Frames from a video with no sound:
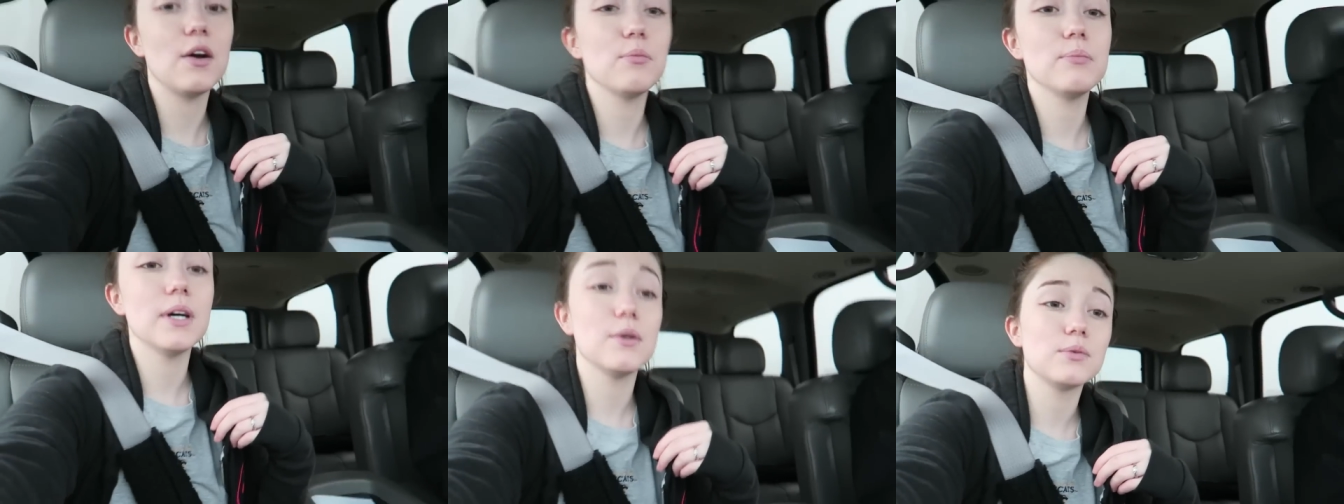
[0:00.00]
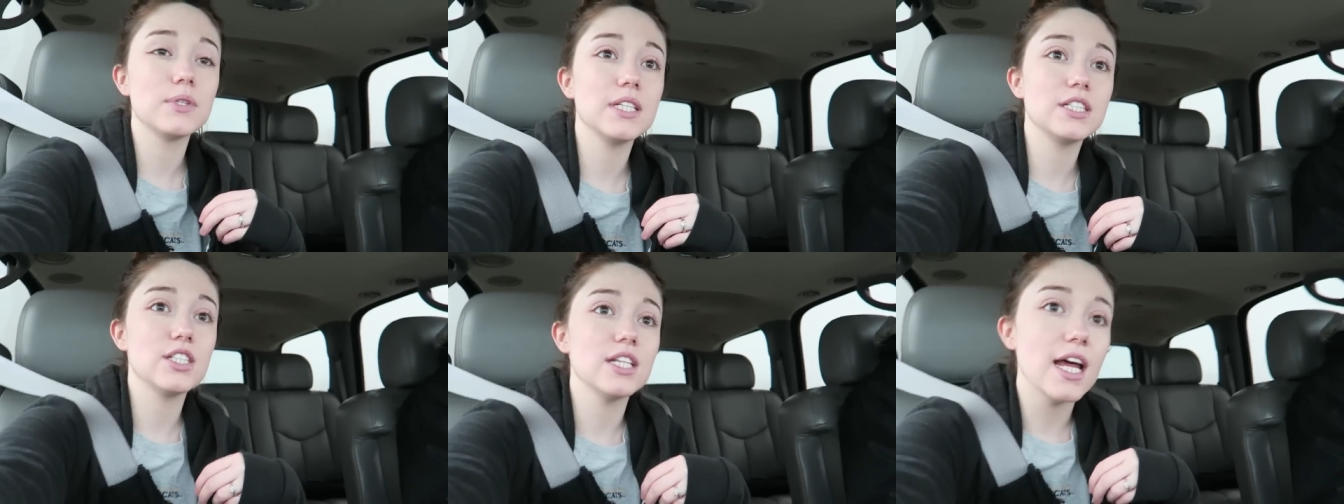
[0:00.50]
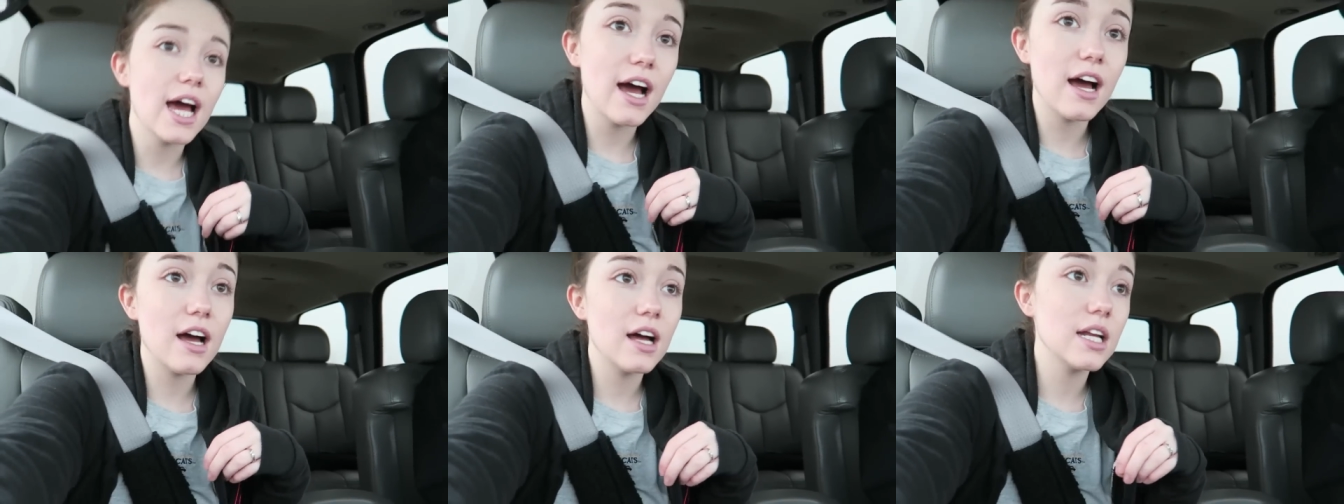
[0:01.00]
out, but we
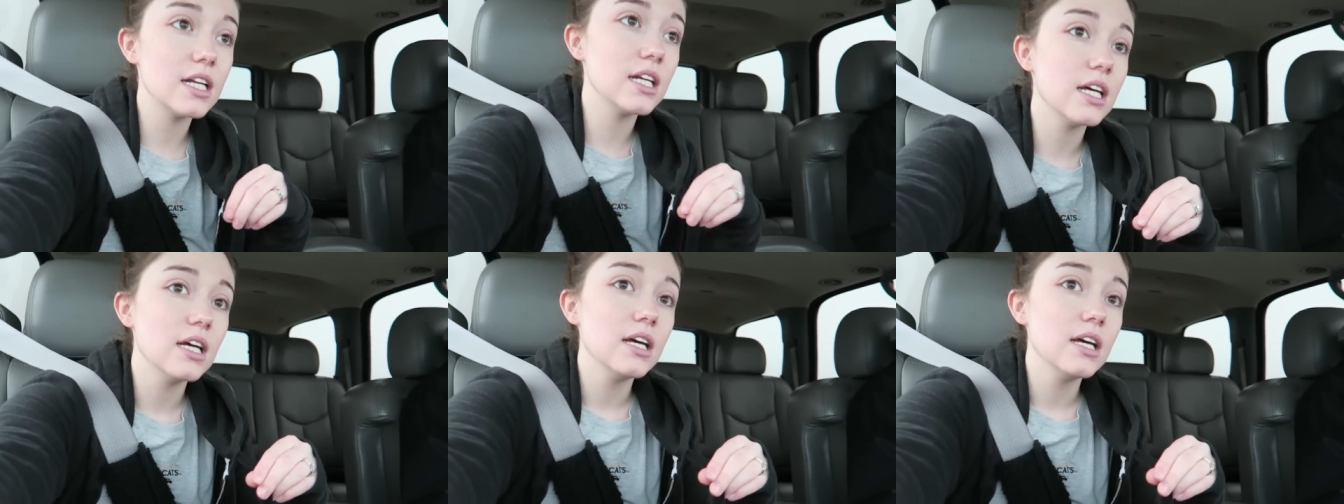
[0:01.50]
had